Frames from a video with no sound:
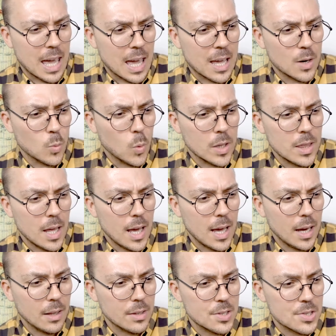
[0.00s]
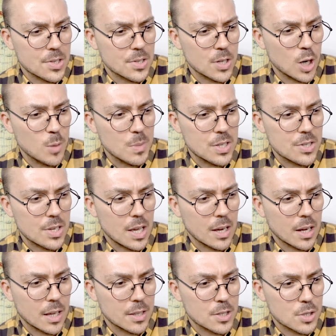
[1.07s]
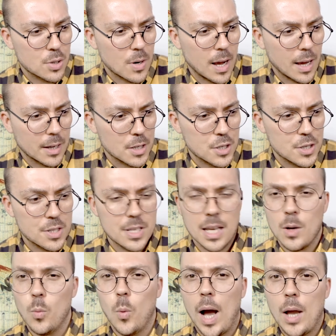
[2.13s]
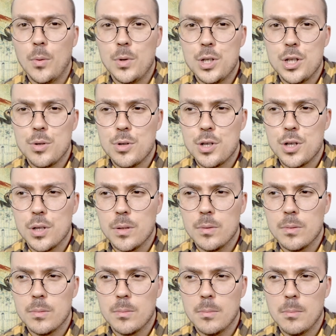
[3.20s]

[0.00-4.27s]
And what the hell is Satomi saying on this track? Is she saying, why would you shoot